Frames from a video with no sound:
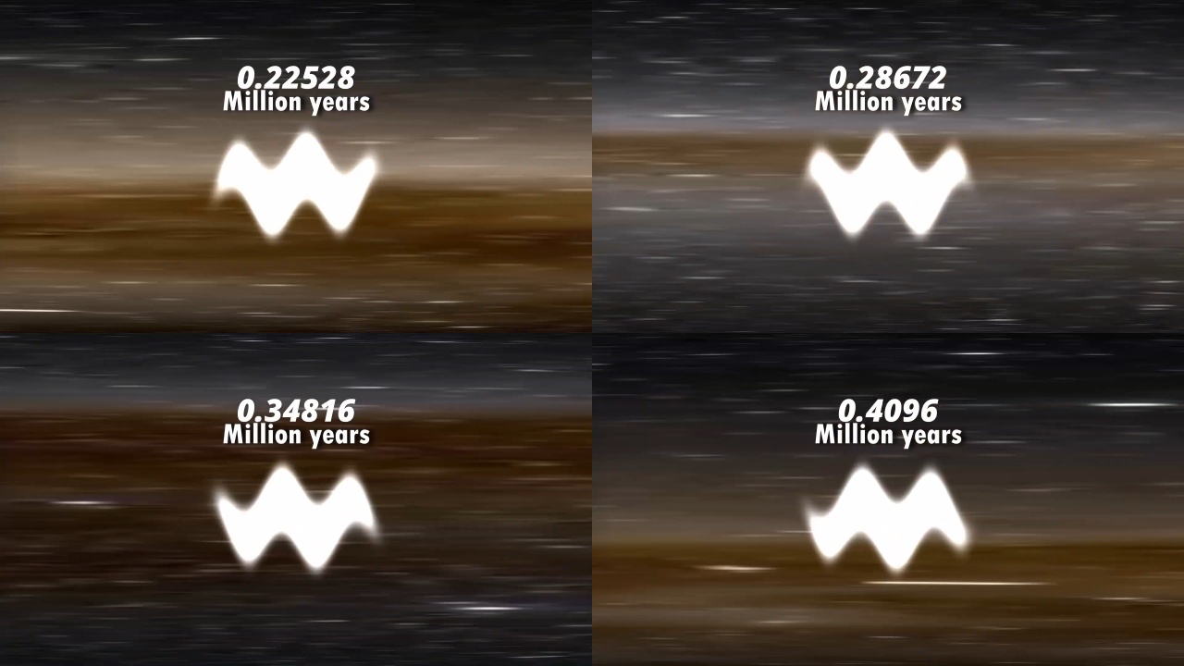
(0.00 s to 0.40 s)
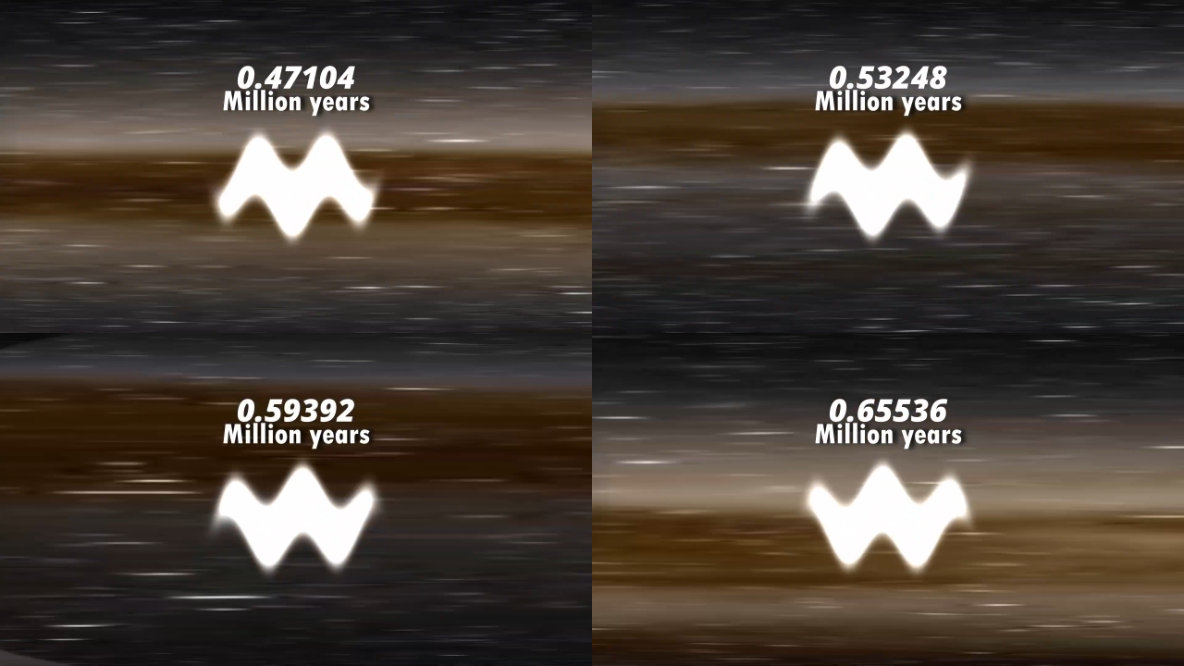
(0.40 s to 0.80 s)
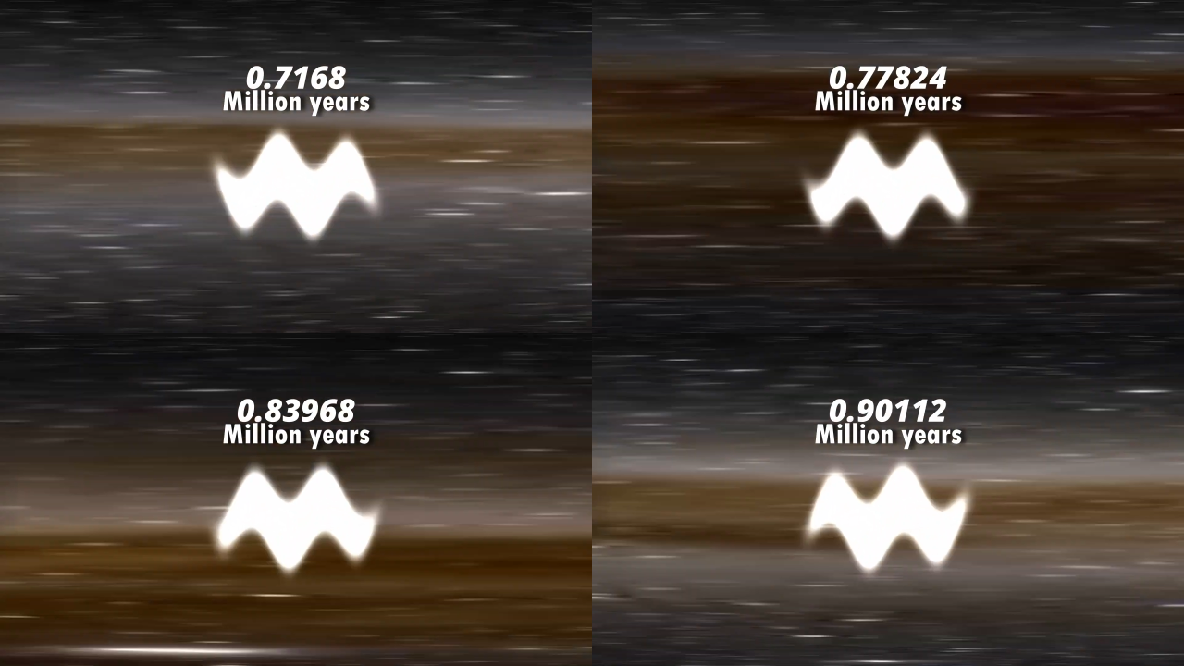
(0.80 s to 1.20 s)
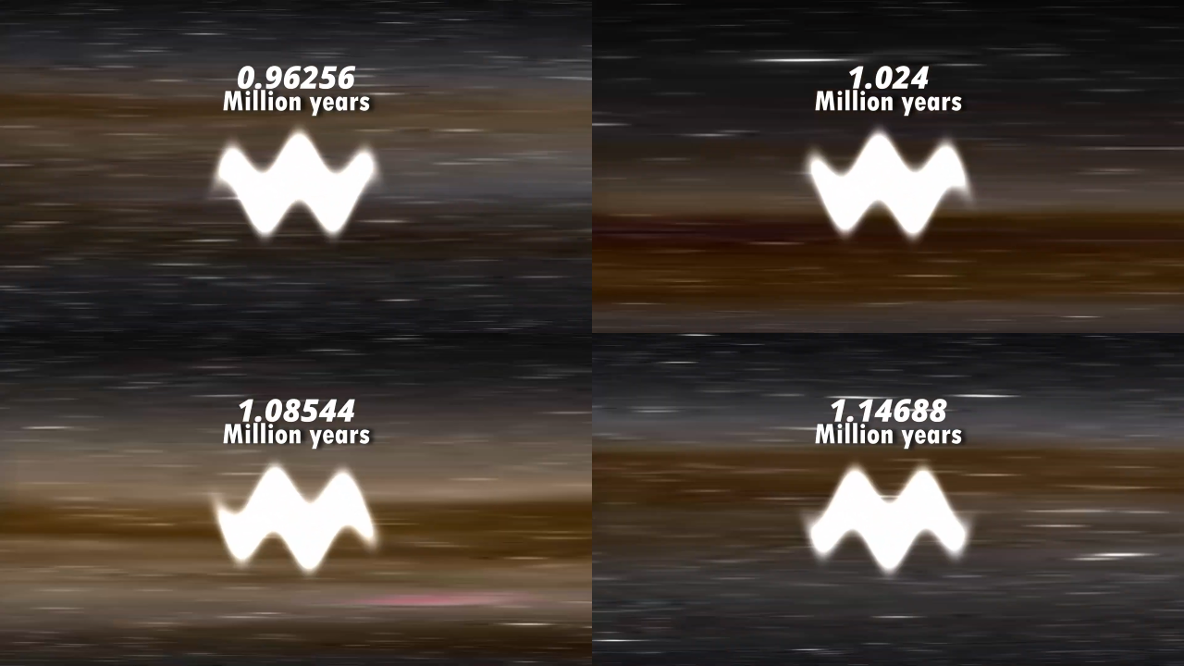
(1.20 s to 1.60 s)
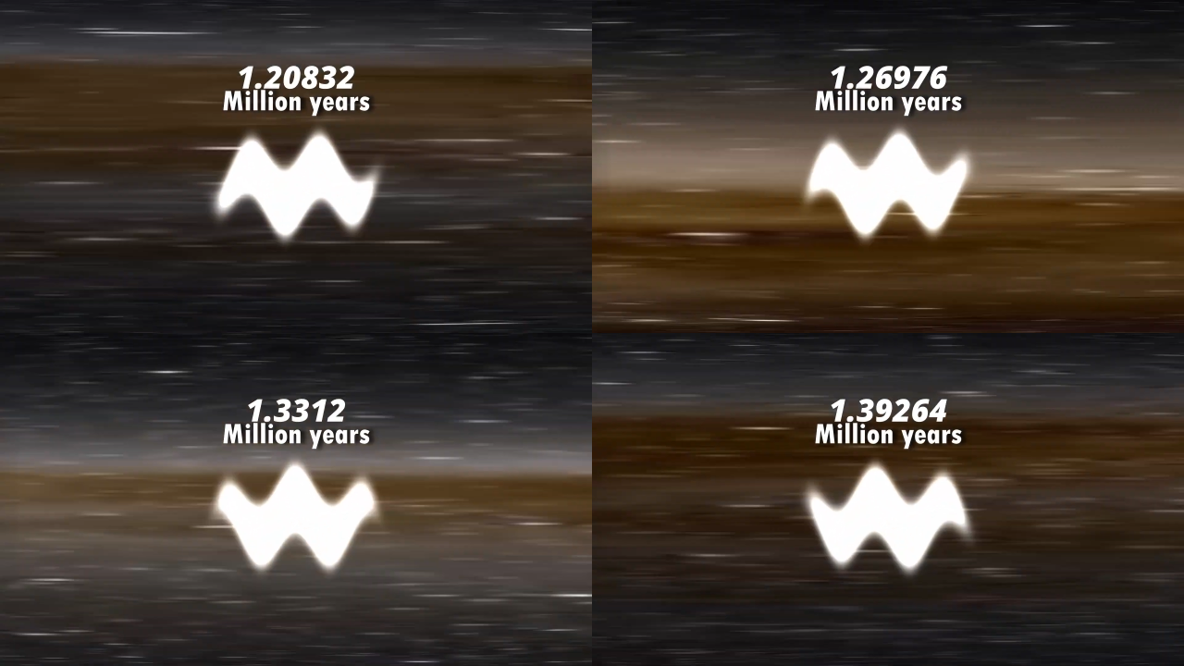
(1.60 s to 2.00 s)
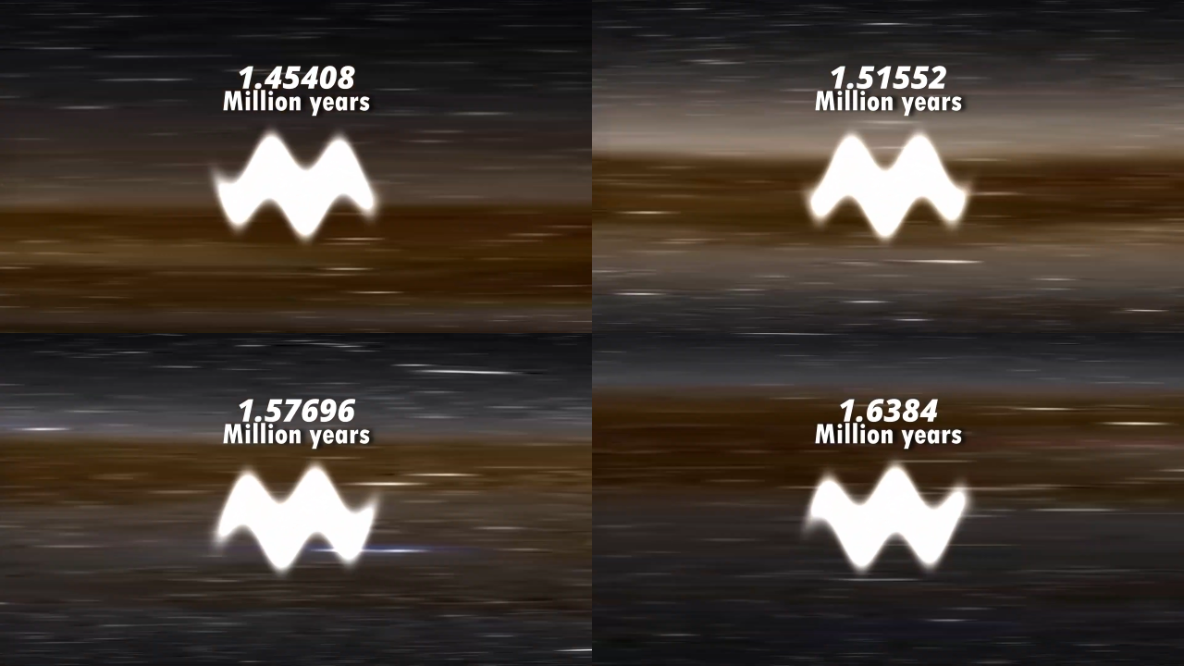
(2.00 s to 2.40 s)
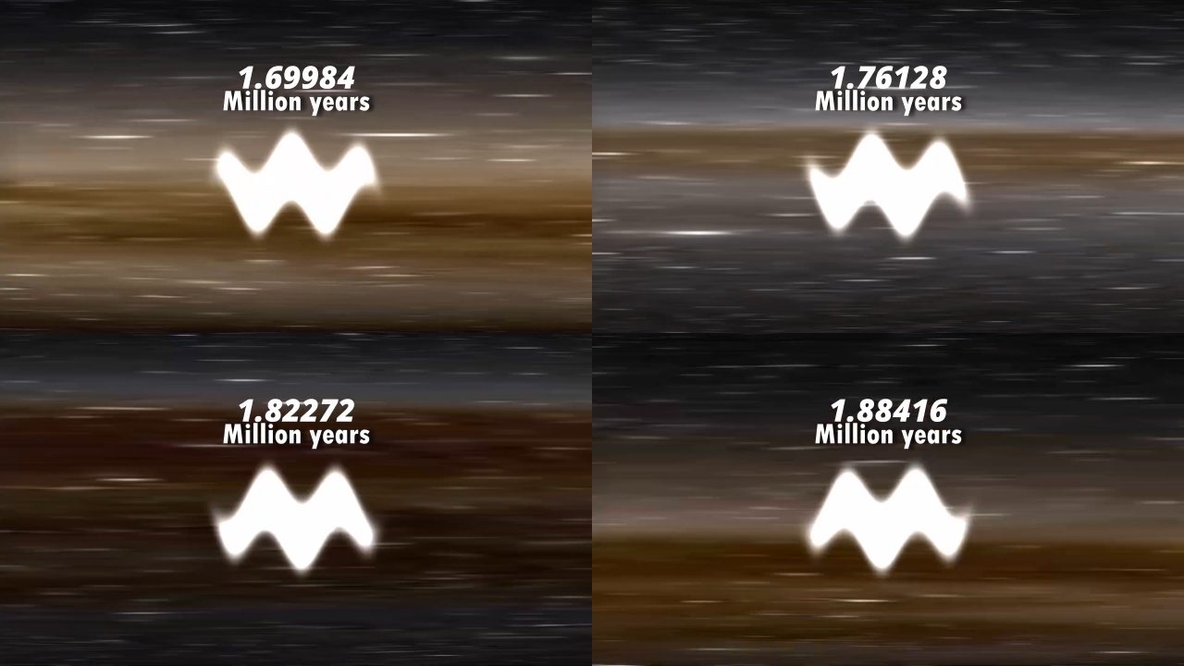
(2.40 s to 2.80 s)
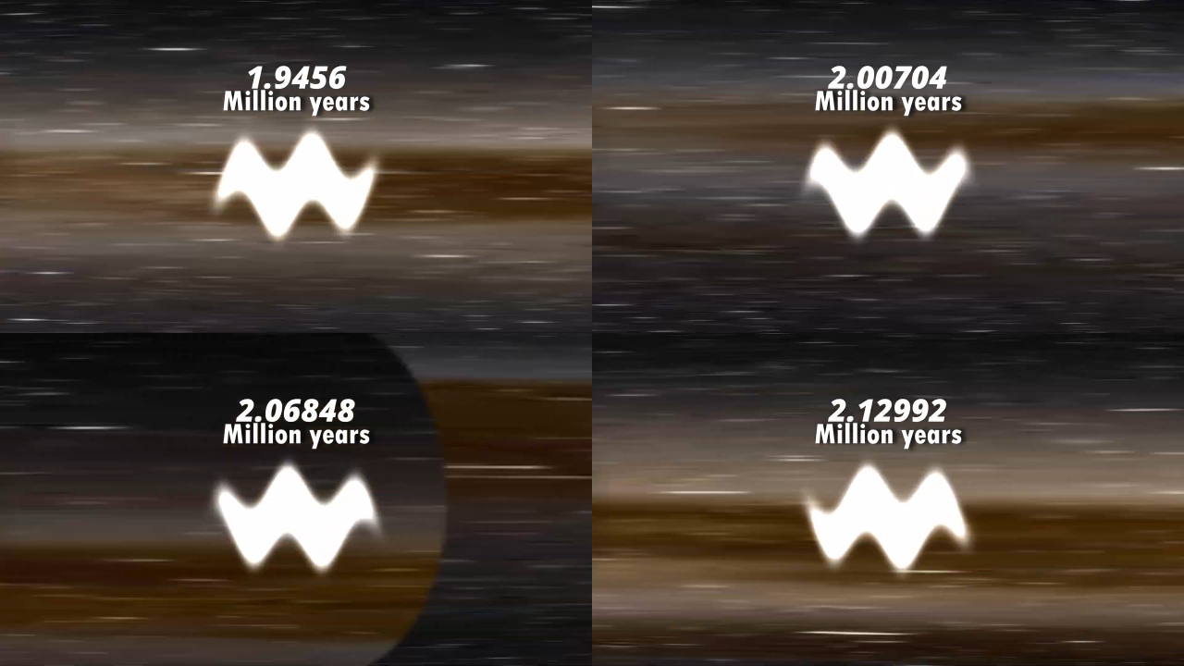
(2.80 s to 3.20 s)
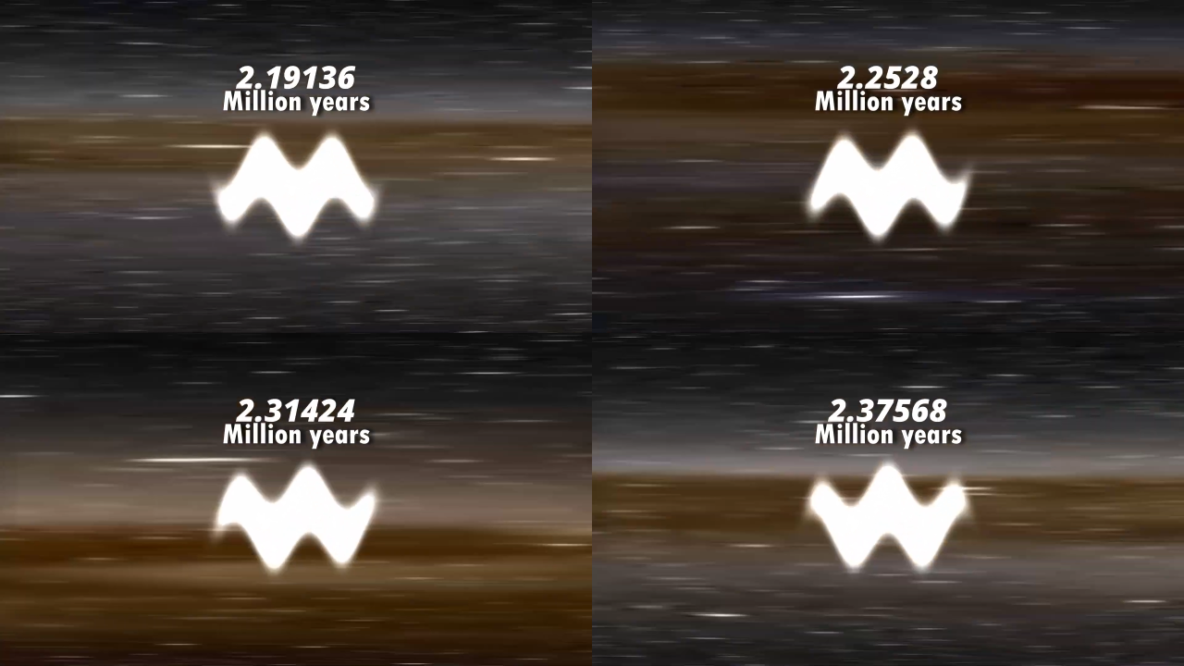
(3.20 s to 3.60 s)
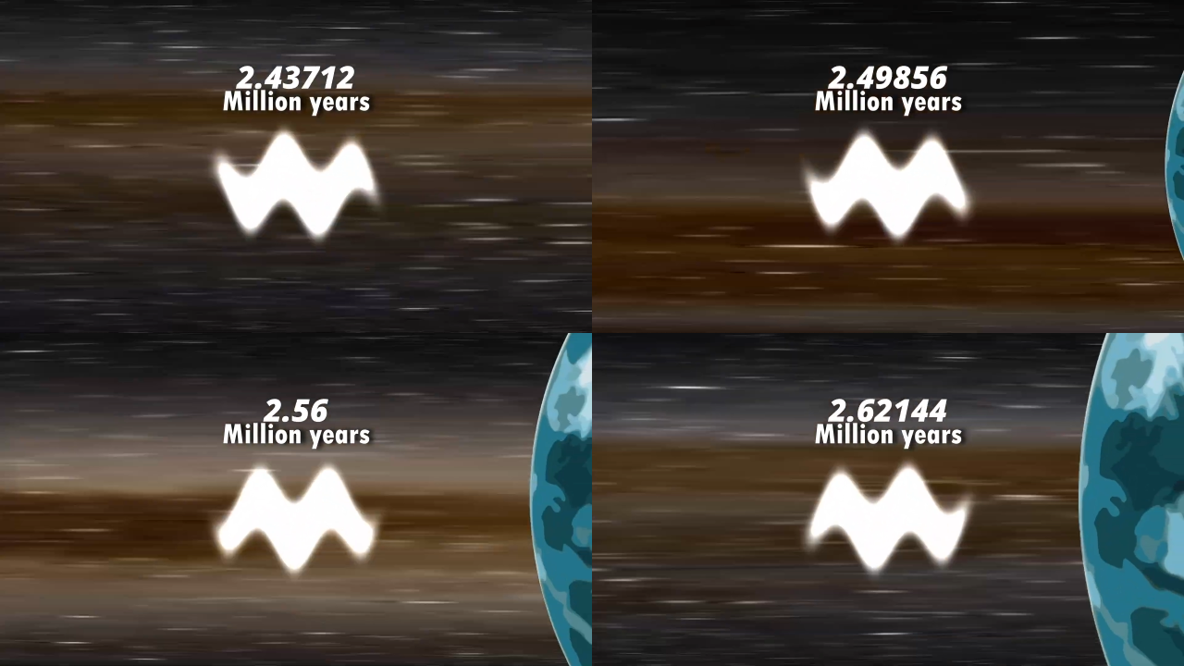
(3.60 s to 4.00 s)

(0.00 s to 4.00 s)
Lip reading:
(no speaker visible)